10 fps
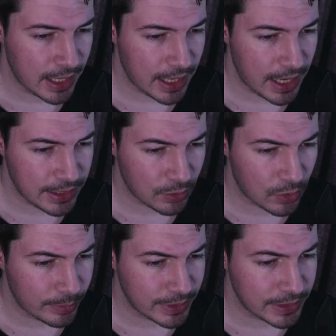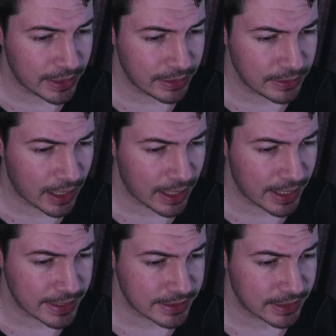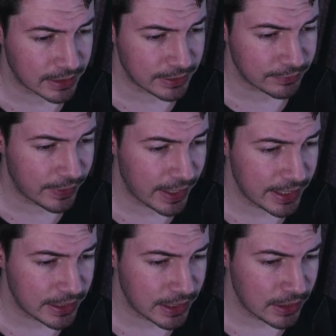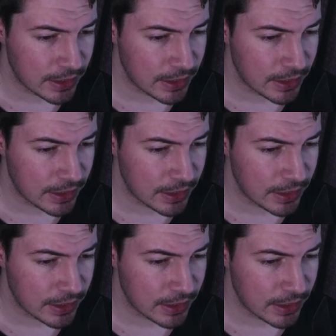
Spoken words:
and omnidirectional evade,